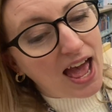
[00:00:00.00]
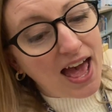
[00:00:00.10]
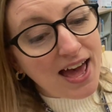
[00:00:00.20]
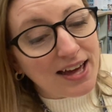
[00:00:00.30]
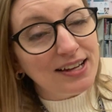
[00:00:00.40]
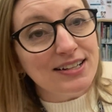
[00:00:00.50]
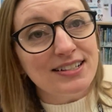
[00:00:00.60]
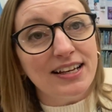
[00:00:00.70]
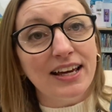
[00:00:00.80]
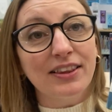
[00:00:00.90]

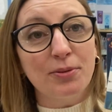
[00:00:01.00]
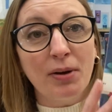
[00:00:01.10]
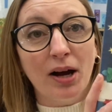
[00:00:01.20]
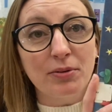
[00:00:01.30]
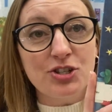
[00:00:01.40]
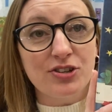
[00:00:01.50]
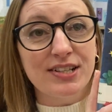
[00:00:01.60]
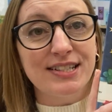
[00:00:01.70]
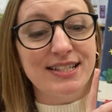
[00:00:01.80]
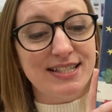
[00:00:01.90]
and the publisher
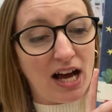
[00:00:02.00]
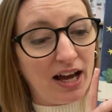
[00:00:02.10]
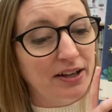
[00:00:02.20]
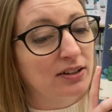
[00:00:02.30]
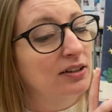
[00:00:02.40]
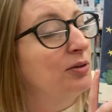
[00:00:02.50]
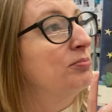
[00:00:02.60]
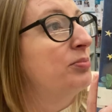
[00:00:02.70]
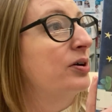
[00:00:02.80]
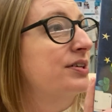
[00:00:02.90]
is Dial
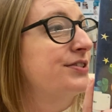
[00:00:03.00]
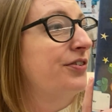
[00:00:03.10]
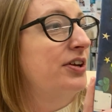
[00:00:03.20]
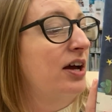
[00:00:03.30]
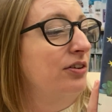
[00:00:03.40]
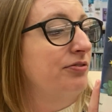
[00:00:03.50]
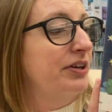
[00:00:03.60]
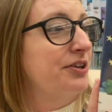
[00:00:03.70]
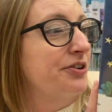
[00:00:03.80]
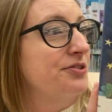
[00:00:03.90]
Books for Young
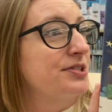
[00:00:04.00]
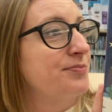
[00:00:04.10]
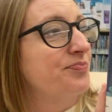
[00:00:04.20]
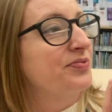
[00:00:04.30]
Readers.